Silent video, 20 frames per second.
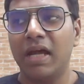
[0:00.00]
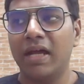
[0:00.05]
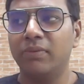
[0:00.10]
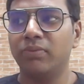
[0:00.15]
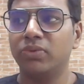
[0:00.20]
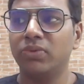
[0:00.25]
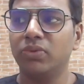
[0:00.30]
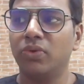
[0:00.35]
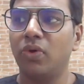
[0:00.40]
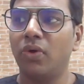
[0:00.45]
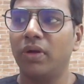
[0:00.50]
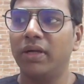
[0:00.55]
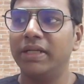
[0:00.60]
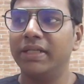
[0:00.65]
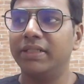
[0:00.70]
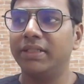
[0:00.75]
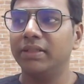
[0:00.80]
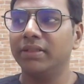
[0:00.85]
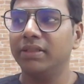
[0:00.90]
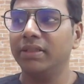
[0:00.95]
I wouldn't call
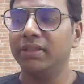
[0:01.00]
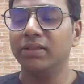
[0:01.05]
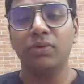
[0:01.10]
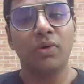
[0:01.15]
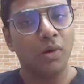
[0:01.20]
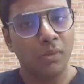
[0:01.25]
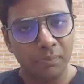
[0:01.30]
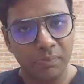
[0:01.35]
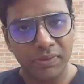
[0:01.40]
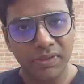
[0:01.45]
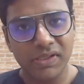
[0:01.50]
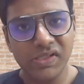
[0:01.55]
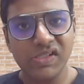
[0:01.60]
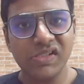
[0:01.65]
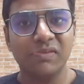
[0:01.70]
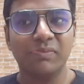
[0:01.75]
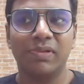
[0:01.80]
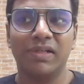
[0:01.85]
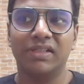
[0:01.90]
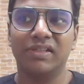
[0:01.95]
it
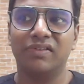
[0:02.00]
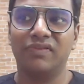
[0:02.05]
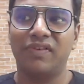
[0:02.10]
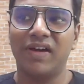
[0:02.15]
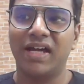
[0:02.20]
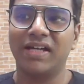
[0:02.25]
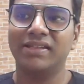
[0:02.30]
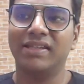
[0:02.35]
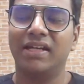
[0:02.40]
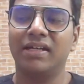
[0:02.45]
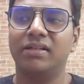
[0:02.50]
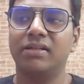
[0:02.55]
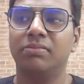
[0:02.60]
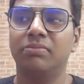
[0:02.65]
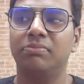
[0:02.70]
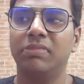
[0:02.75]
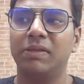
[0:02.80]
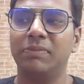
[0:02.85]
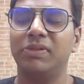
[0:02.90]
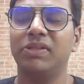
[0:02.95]
incompetence, but the fact that
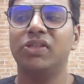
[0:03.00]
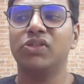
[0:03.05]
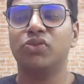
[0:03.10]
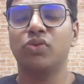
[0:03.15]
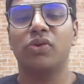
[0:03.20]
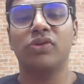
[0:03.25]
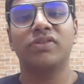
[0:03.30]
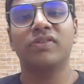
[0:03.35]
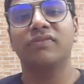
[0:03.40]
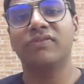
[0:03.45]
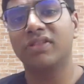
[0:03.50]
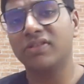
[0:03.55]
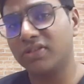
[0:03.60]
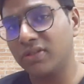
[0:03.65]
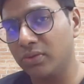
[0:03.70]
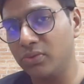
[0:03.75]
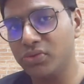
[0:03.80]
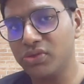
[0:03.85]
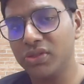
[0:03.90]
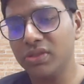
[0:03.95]
maybe the choice of the
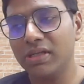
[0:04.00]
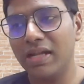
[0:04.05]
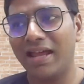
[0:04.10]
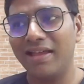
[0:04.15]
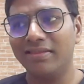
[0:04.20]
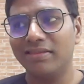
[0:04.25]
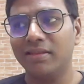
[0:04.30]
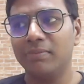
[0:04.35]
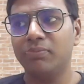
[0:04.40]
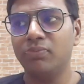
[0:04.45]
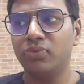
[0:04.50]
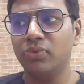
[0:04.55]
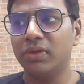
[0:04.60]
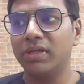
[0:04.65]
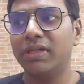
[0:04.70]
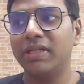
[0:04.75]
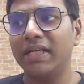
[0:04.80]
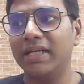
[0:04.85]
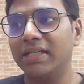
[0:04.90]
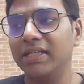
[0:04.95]
solution and the
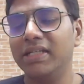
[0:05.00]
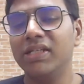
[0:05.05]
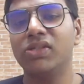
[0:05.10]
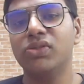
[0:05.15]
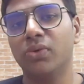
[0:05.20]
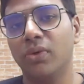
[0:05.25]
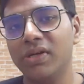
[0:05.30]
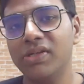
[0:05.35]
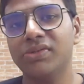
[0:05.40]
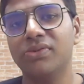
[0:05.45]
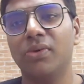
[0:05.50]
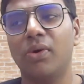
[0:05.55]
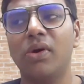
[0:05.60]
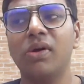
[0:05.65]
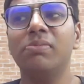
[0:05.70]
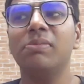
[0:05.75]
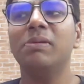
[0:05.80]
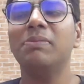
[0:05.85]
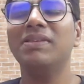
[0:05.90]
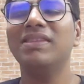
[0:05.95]
poor technique choice,
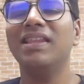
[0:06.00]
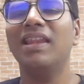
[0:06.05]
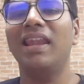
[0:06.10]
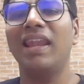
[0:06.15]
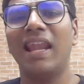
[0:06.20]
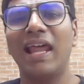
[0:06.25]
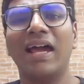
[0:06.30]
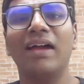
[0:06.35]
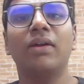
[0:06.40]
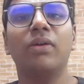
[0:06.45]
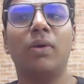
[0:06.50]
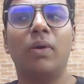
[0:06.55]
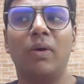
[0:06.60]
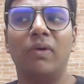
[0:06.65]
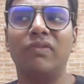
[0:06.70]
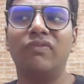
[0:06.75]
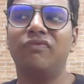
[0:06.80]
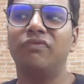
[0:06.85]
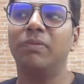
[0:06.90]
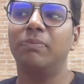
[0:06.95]
or maybe the lack
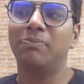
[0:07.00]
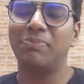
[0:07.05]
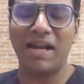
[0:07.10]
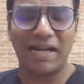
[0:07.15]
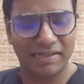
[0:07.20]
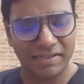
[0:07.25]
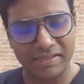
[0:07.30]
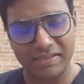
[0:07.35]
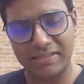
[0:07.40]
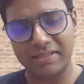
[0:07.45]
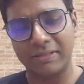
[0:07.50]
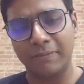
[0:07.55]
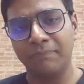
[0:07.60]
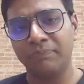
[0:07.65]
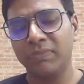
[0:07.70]
of practice